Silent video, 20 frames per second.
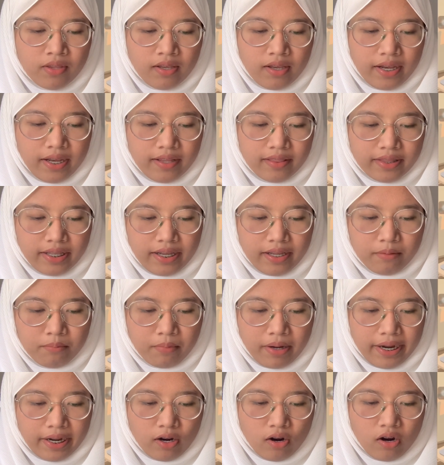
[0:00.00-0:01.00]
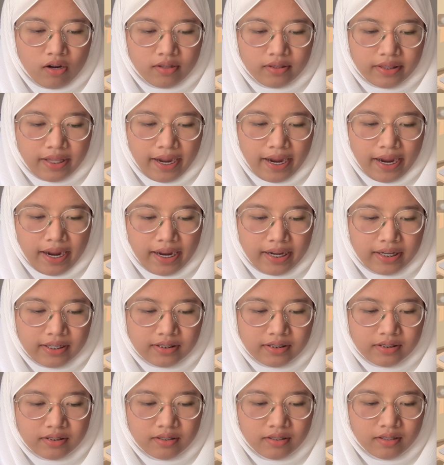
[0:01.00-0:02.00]
and then my
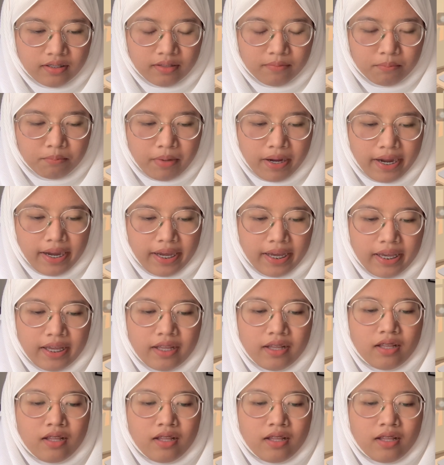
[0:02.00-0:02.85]
contacts, my